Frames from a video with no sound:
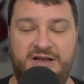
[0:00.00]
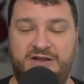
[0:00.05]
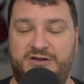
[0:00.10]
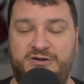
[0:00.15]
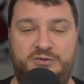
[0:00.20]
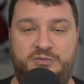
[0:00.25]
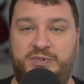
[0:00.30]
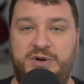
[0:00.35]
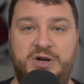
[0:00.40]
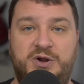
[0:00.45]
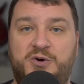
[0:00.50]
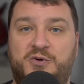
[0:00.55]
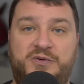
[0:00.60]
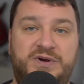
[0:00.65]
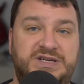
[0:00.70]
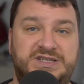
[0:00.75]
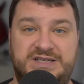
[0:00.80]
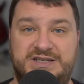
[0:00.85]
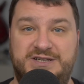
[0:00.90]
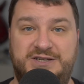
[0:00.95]
There'd be no
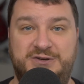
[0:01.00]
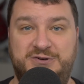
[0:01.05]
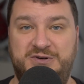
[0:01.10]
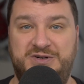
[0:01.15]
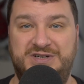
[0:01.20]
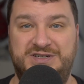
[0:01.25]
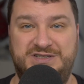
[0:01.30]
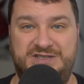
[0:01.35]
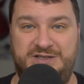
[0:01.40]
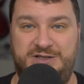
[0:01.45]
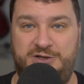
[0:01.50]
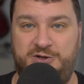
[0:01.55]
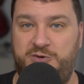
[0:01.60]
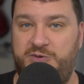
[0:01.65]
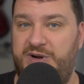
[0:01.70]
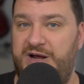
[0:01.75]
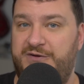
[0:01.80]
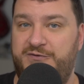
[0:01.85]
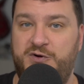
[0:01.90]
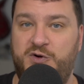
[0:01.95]
reason to, because you
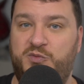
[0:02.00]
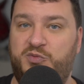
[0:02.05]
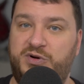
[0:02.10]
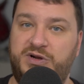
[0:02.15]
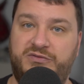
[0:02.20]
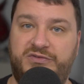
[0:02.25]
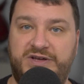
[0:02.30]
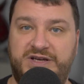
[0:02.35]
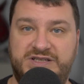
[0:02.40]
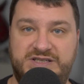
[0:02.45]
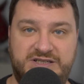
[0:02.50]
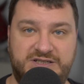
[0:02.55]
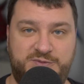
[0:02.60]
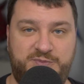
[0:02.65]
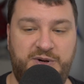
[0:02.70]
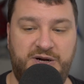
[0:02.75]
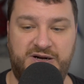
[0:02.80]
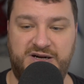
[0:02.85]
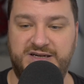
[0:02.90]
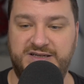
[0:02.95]
would have no previous
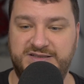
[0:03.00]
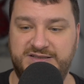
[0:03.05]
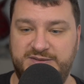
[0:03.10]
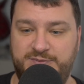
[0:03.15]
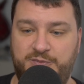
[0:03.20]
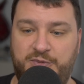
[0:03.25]
experience.